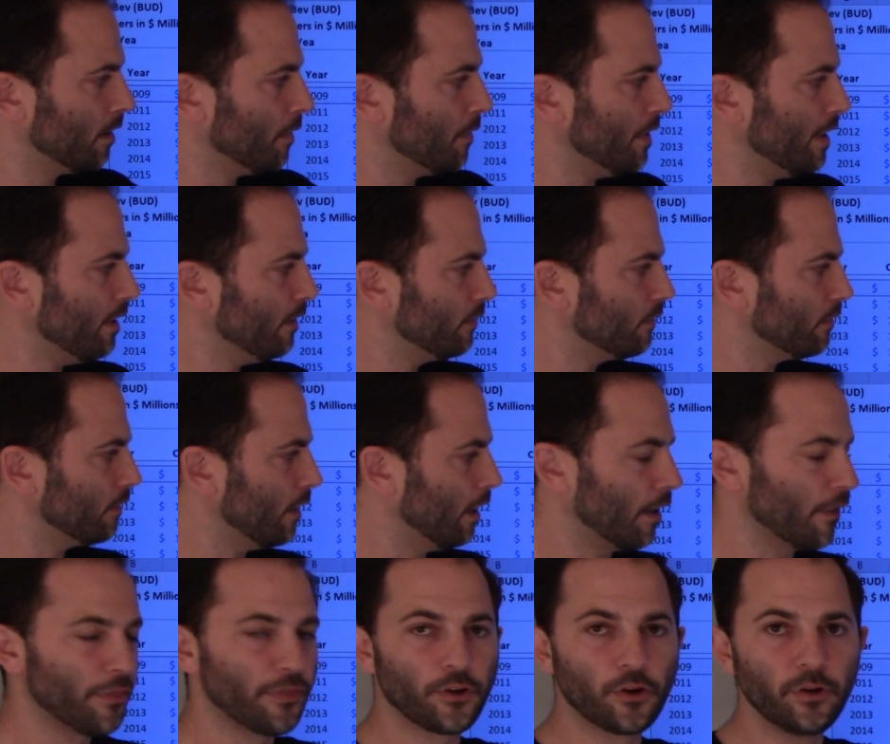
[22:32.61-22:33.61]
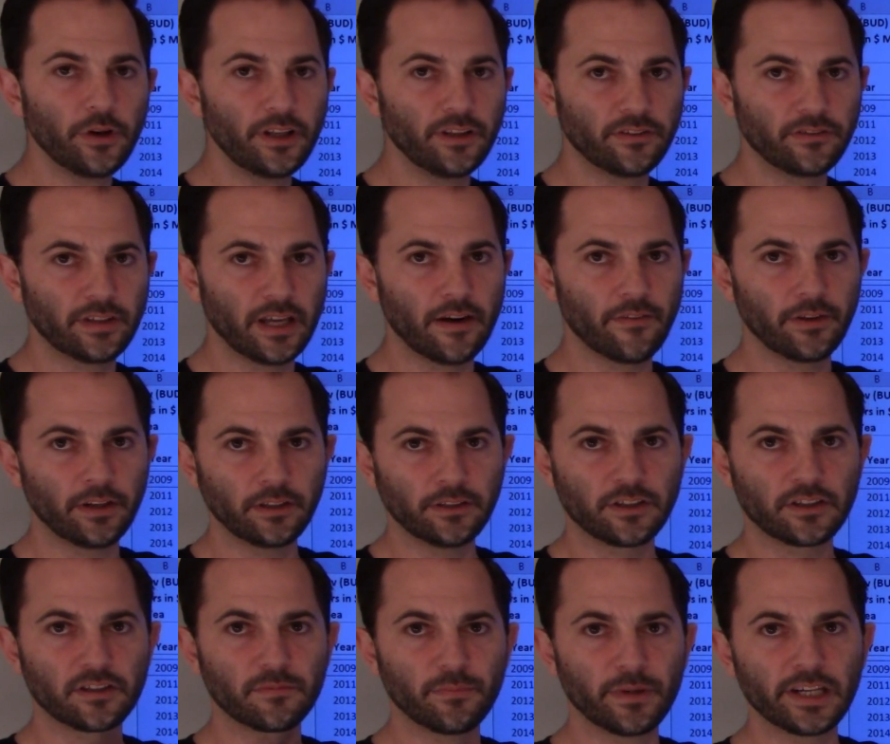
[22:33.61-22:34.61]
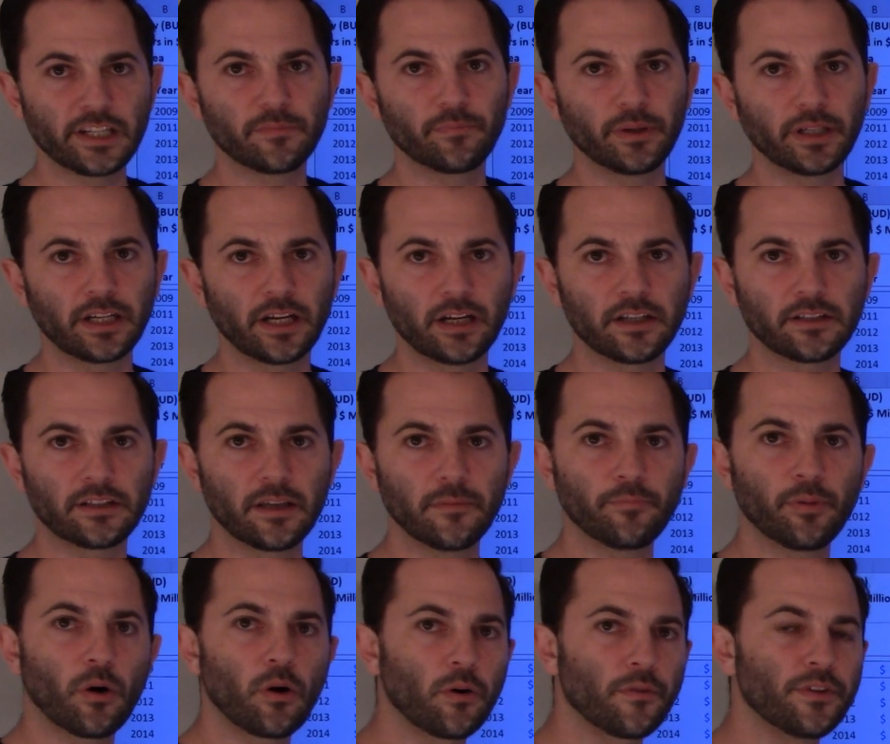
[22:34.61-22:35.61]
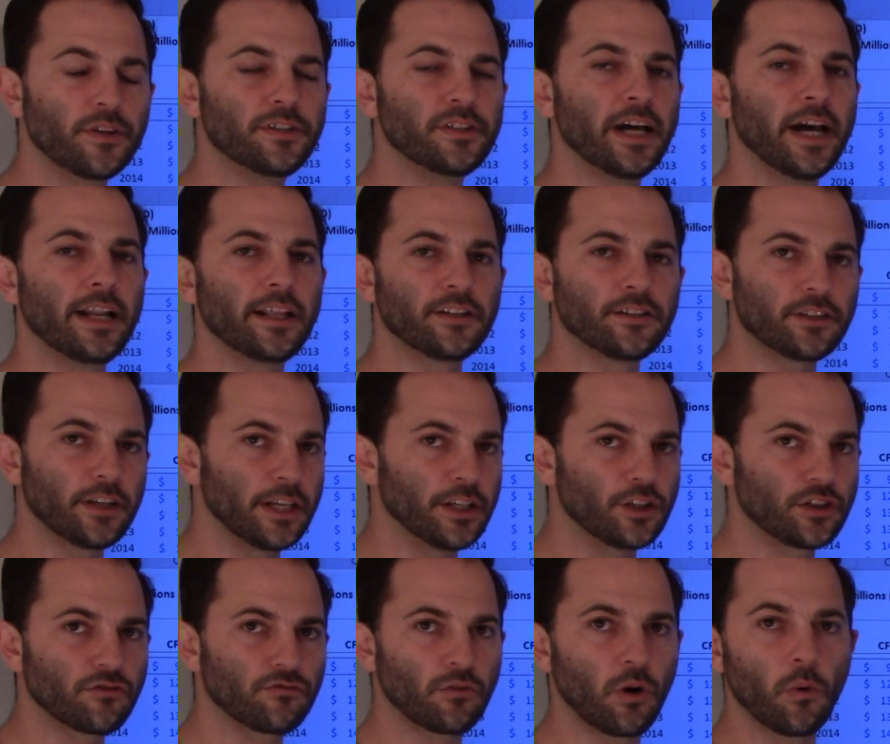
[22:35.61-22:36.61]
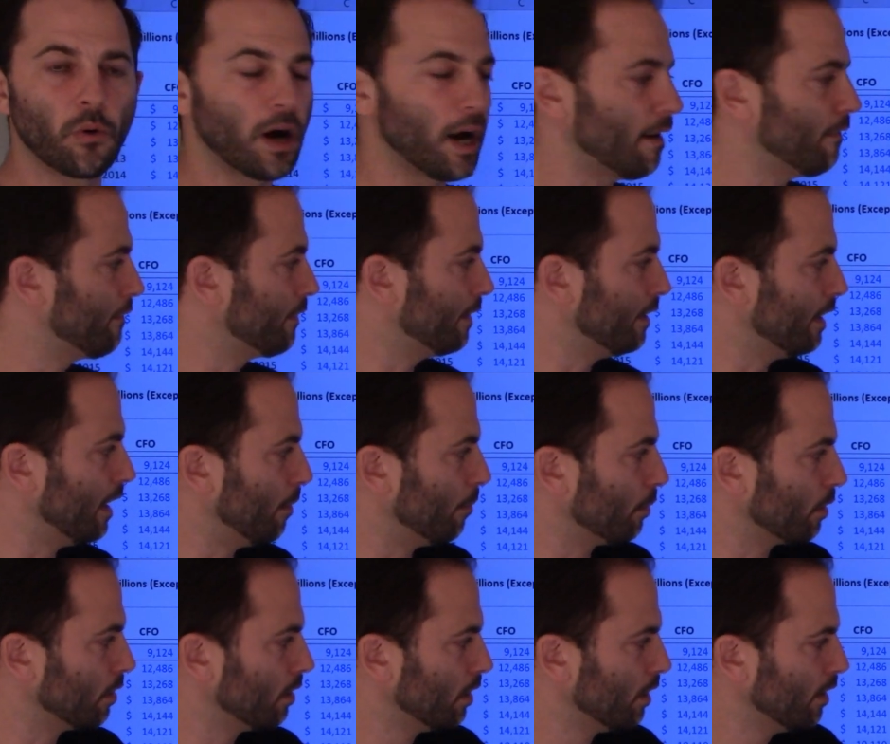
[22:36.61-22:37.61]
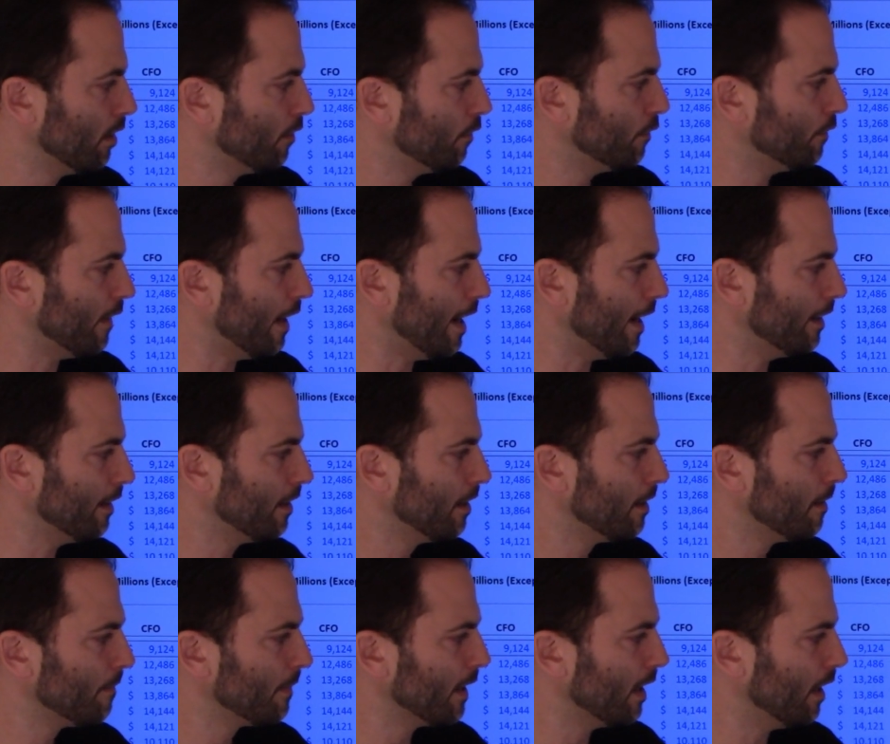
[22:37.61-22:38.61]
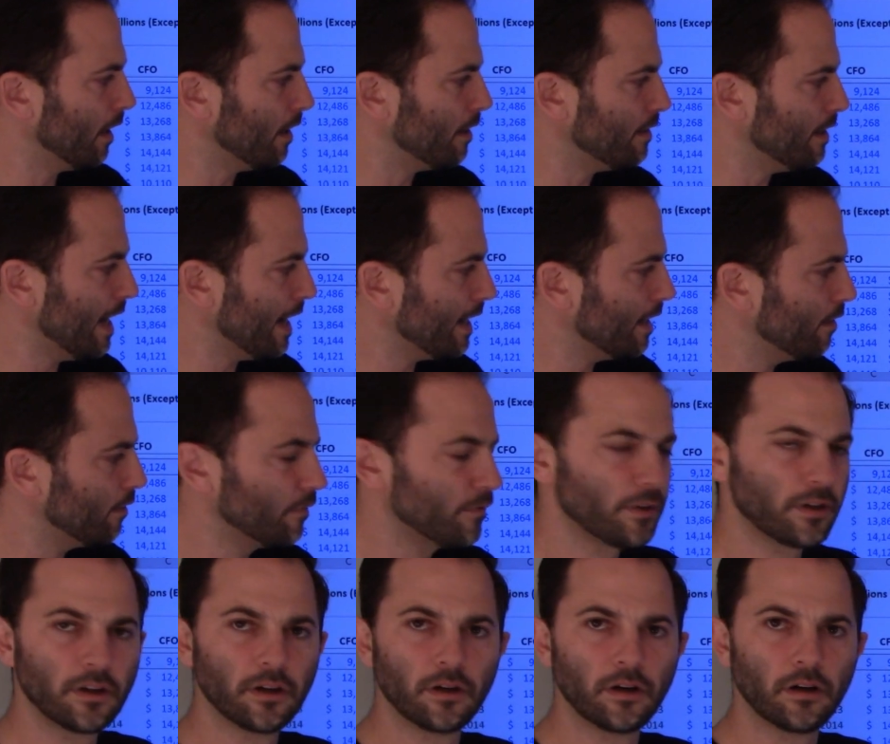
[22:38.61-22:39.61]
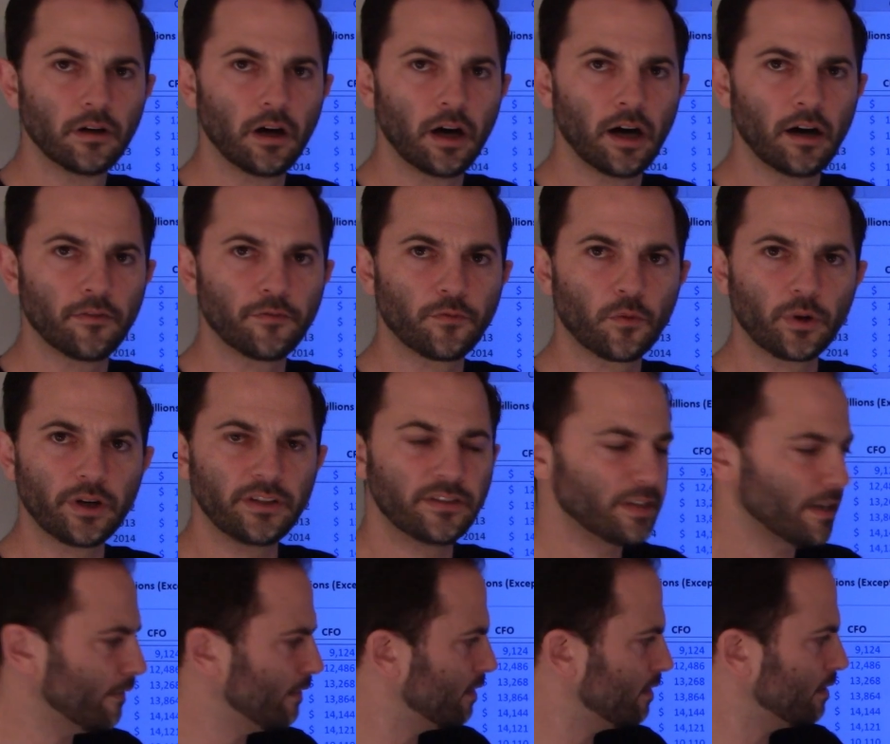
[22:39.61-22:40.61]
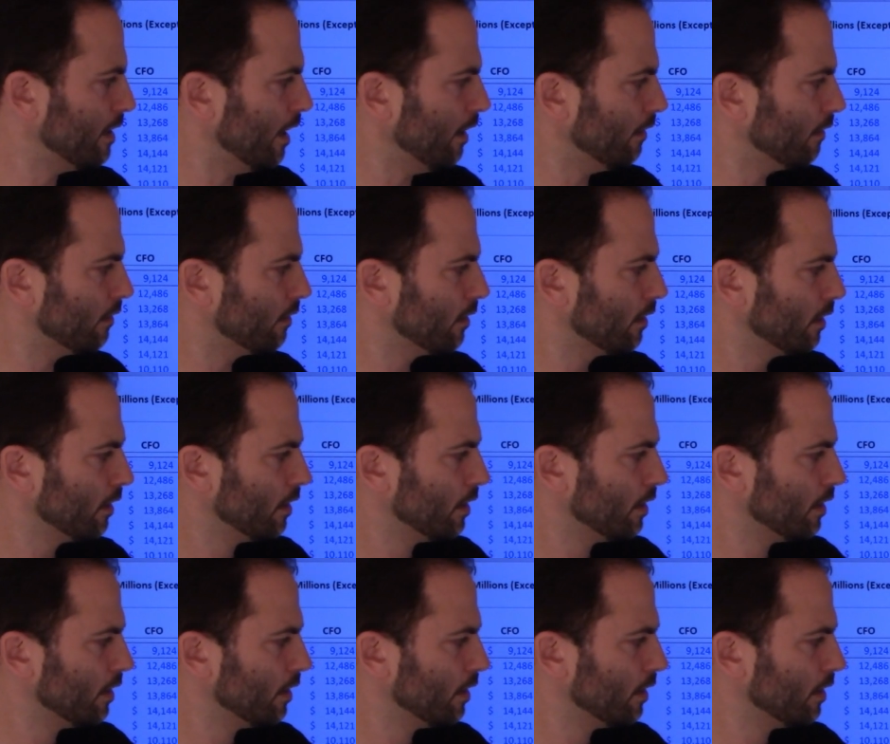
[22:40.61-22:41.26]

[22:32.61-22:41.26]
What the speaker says: This 37, dismissed because they borrowed the debt. It's thrown off the number. Fine. Negative 47 cents.